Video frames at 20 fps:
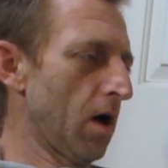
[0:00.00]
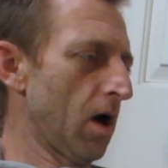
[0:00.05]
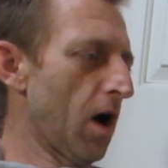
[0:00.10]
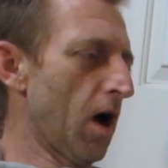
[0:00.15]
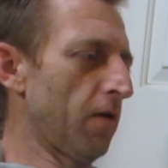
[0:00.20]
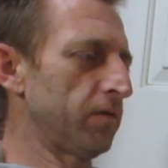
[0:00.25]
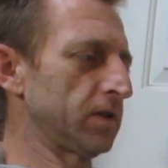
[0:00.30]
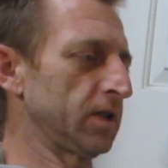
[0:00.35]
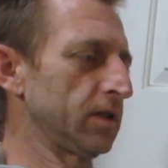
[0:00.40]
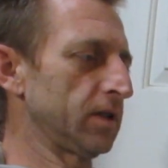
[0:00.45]

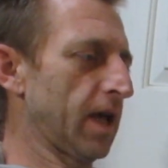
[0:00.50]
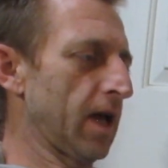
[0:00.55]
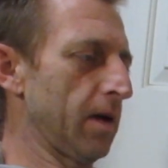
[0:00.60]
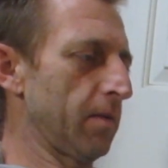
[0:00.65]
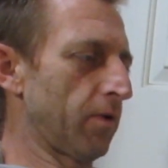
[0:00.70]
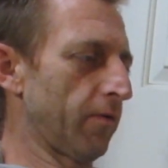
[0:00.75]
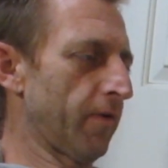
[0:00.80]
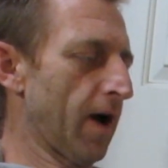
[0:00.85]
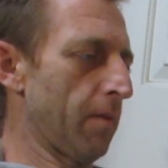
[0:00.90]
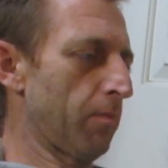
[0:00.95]
offices can
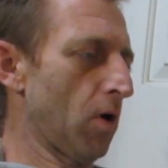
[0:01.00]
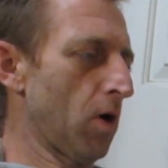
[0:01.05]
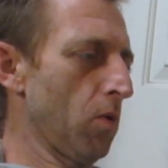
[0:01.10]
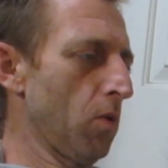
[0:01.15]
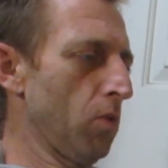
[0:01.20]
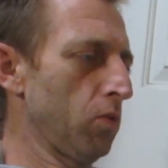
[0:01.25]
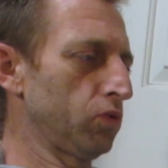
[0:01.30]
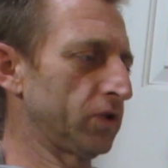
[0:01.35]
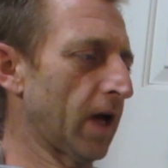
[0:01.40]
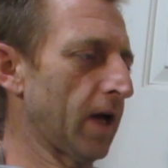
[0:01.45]
provide
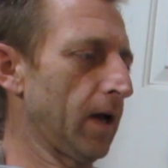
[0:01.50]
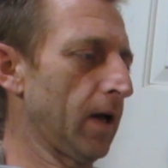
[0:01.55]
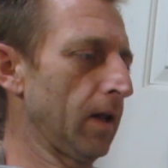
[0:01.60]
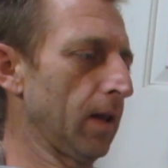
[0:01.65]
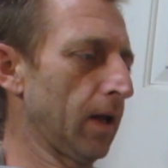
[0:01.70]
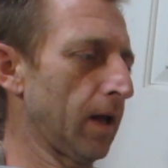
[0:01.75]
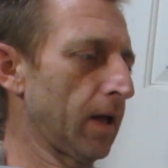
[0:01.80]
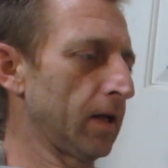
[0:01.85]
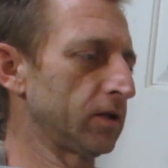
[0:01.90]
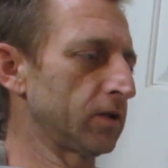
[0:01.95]
pro se
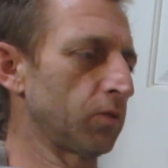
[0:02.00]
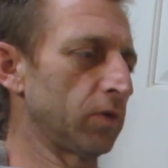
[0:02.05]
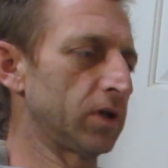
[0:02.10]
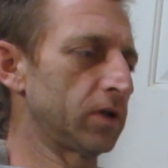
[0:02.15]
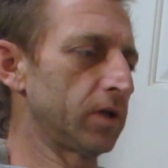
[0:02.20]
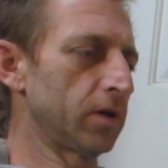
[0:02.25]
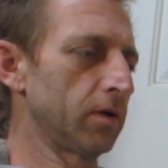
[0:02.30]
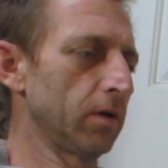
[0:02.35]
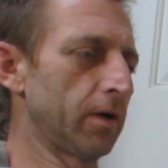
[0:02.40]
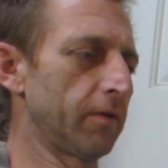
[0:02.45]
litigants with
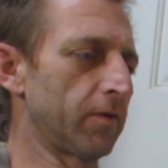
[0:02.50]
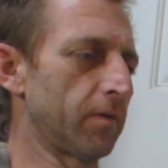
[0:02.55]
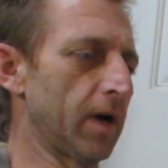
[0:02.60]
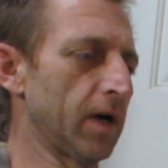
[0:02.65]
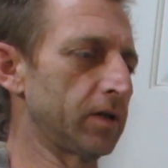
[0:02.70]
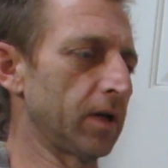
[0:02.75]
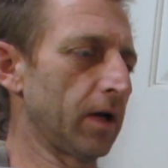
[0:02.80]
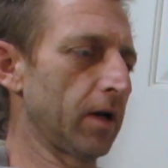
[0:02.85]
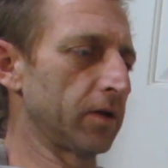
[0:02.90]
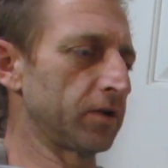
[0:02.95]
general
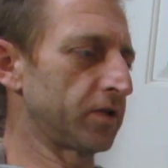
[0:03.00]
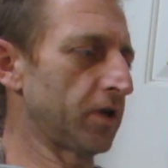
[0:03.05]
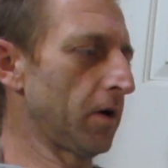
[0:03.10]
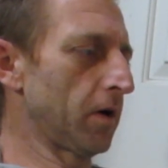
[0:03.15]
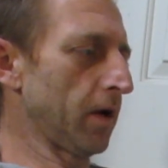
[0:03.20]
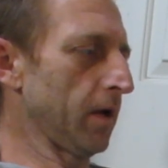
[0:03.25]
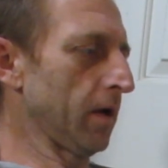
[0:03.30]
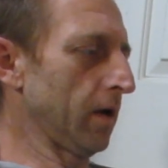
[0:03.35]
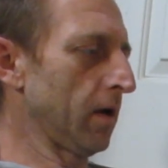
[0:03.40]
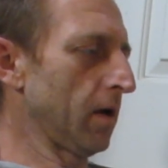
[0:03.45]
information
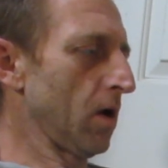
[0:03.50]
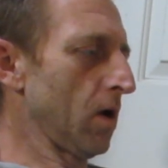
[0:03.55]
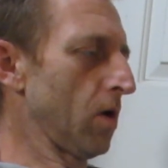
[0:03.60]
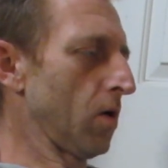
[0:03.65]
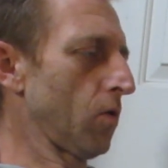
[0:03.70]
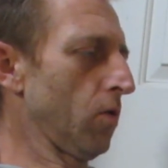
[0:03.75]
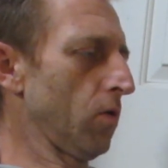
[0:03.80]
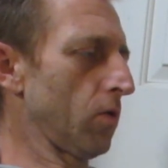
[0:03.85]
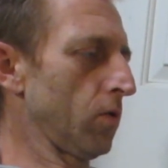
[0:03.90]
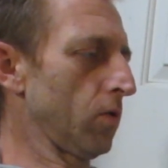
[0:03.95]
concerning
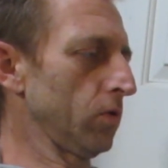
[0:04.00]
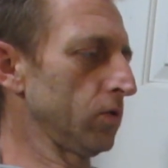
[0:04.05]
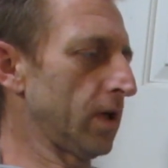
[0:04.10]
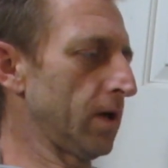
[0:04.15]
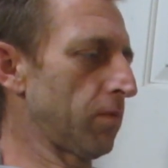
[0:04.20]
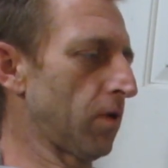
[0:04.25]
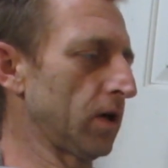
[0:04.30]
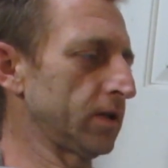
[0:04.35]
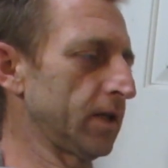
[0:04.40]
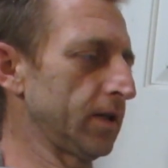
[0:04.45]
court rules
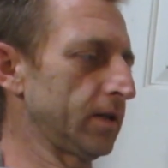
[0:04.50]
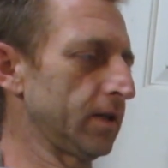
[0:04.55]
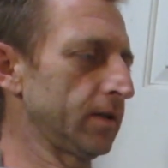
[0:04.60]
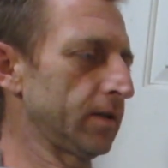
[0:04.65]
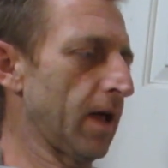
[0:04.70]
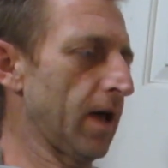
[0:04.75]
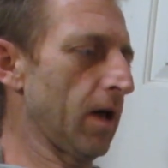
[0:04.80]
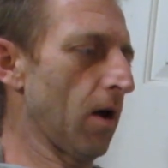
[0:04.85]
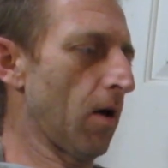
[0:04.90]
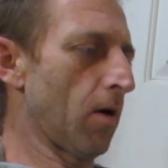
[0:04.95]
and processes,
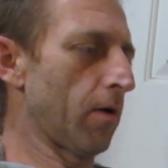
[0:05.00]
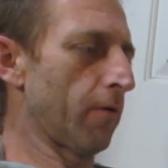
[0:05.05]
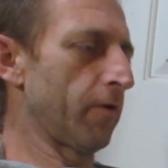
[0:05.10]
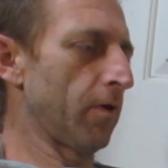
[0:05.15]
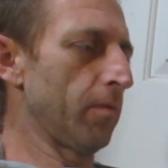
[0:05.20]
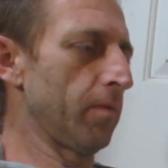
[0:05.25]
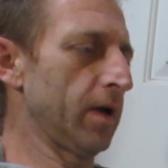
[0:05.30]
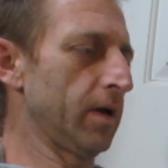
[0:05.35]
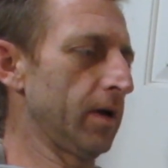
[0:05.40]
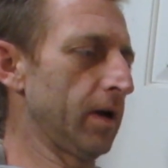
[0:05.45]
they are
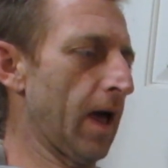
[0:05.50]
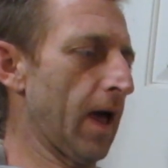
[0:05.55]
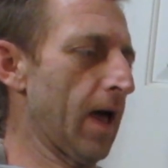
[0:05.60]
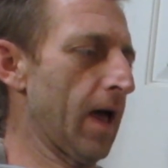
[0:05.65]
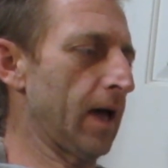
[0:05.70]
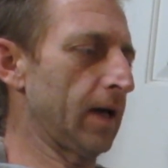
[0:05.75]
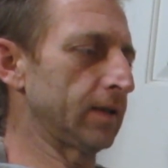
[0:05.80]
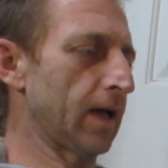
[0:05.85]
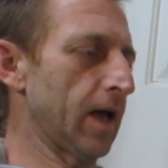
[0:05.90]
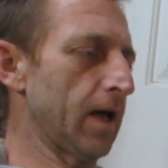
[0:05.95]
forbidden
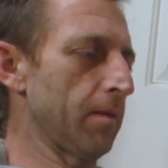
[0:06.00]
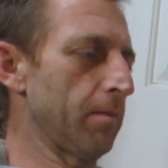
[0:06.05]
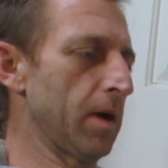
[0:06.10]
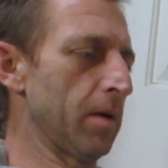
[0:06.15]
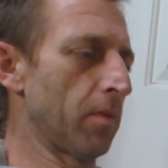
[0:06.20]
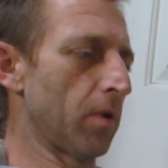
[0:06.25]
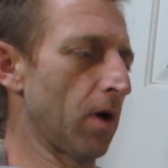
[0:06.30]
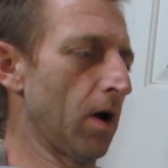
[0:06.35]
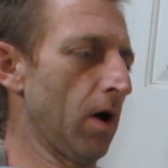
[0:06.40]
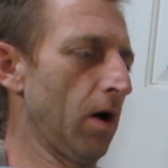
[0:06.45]
as a
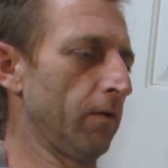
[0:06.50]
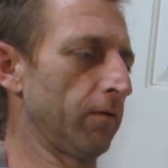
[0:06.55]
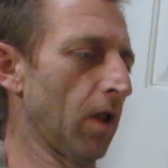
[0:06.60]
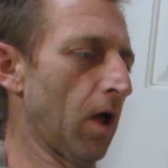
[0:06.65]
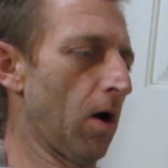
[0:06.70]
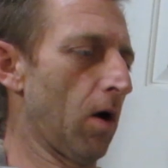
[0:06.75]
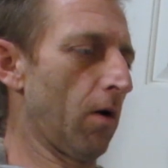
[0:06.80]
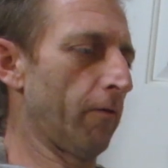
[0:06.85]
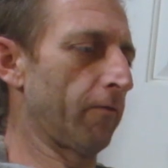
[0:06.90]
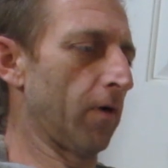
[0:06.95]
member of
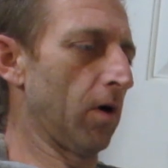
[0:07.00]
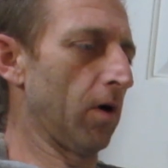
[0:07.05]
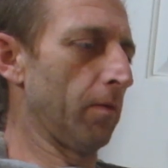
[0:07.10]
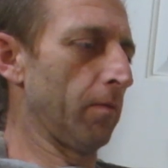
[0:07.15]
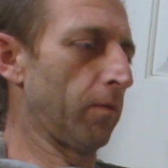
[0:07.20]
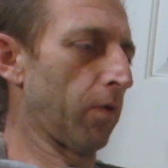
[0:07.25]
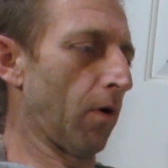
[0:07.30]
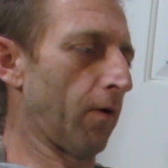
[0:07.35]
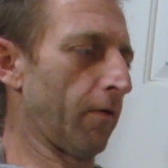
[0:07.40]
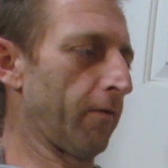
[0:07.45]
law
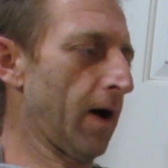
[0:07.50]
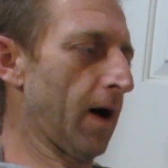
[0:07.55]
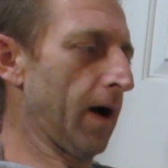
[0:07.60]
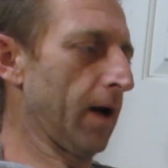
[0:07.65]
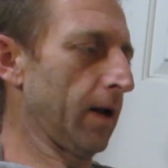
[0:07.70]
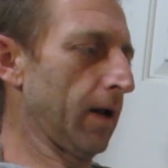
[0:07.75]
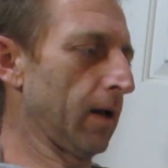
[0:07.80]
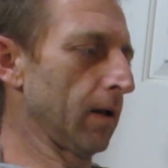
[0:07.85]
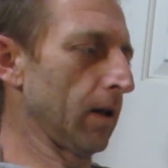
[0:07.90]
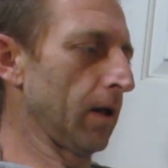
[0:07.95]
from
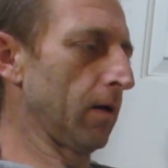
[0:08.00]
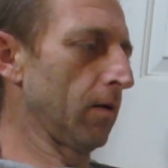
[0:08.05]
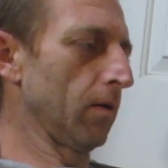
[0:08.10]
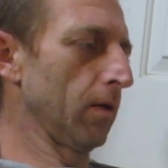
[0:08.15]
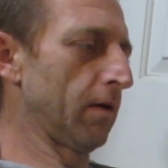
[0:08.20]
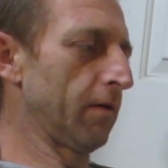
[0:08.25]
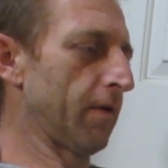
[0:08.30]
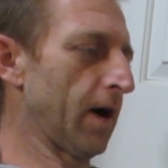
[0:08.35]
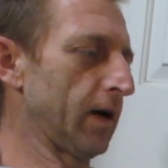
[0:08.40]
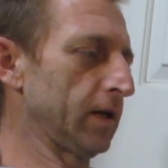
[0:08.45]
providing legal
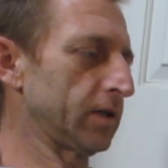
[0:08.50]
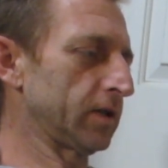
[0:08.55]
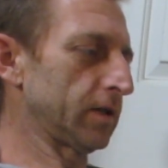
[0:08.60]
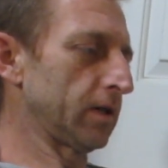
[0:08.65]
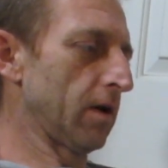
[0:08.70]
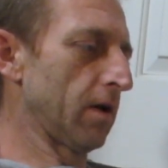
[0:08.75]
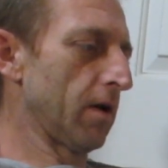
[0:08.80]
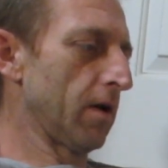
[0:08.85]
advice,